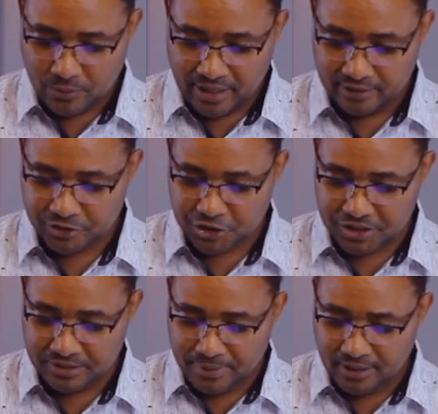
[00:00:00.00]
We have
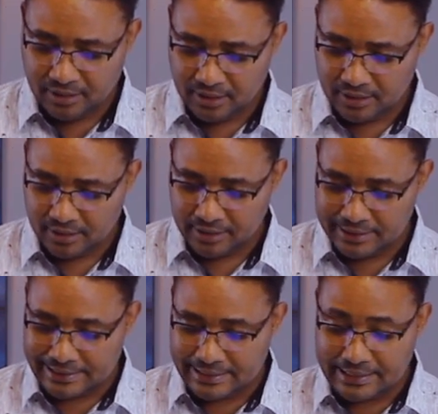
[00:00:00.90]
Sheba
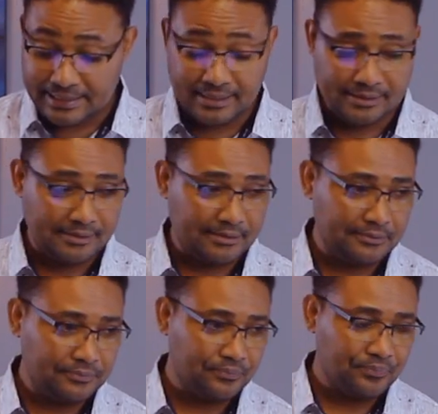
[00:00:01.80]
and Dedan,
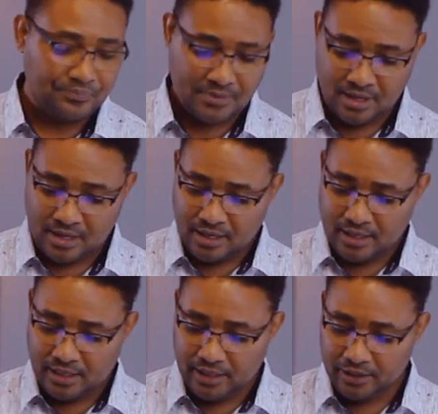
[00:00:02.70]

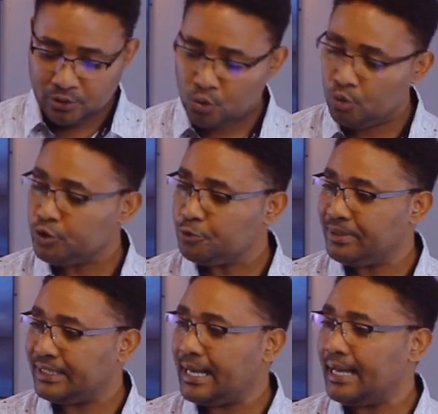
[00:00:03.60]
and Cush
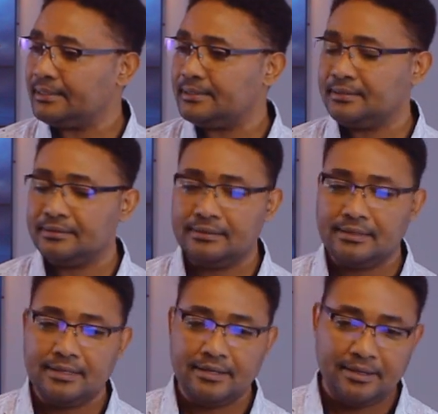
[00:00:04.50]
begat
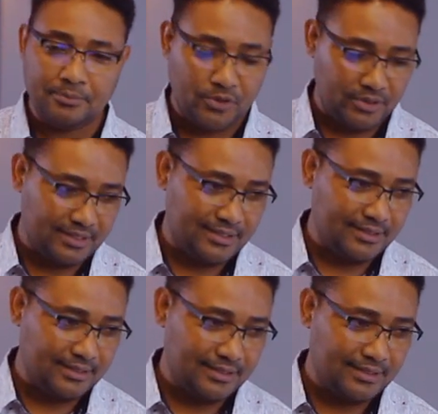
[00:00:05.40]
Nimrod,
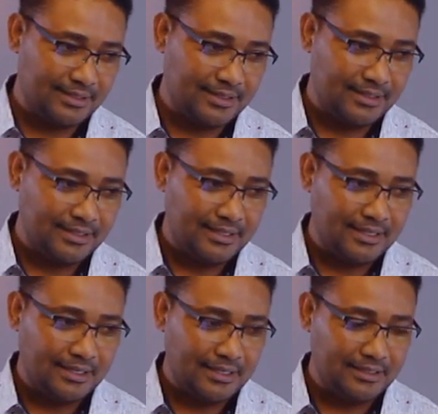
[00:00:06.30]

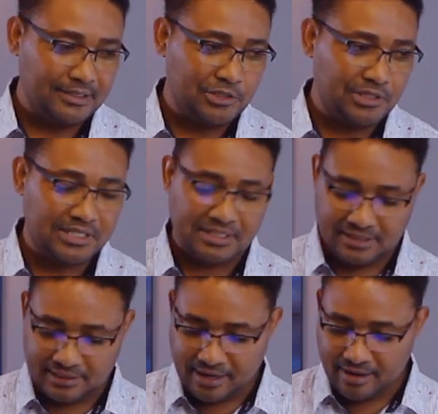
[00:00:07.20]
an
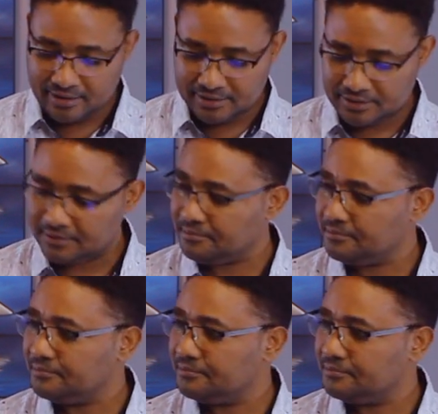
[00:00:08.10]
interesting character,